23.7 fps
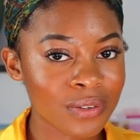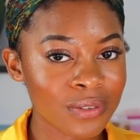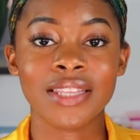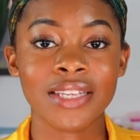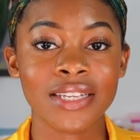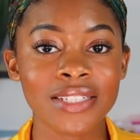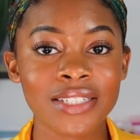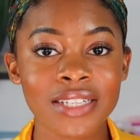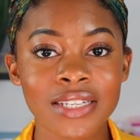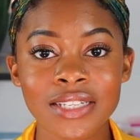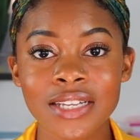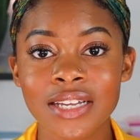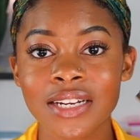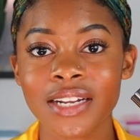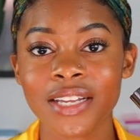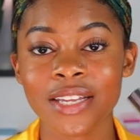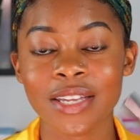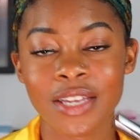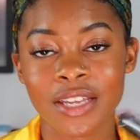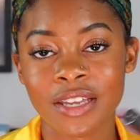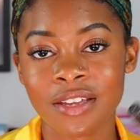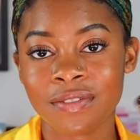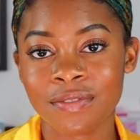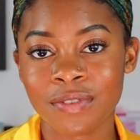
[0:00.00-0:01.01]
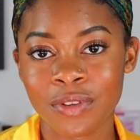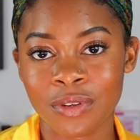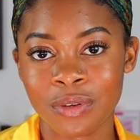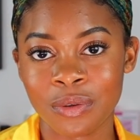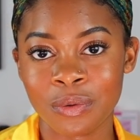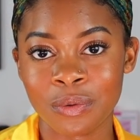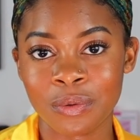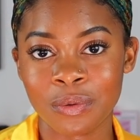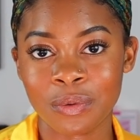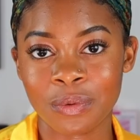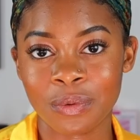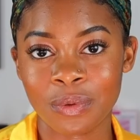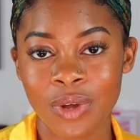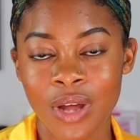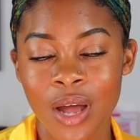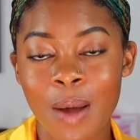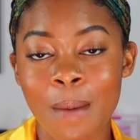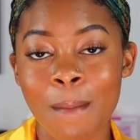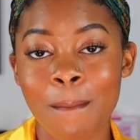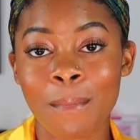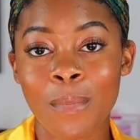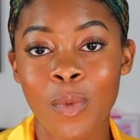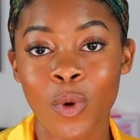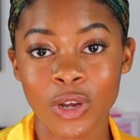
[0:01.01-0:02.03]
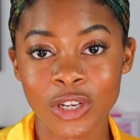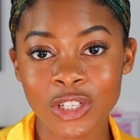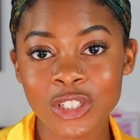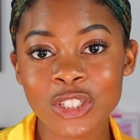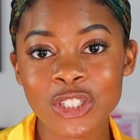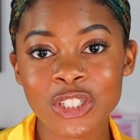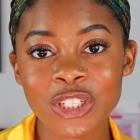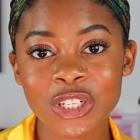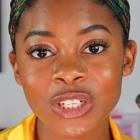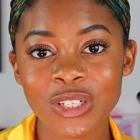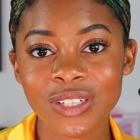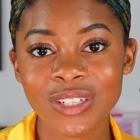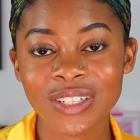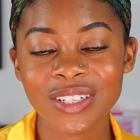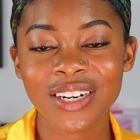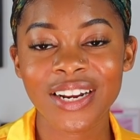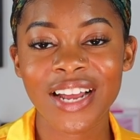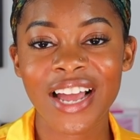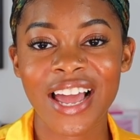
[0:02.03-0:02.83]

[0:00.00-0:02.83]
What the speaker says: This is gonna give you moisture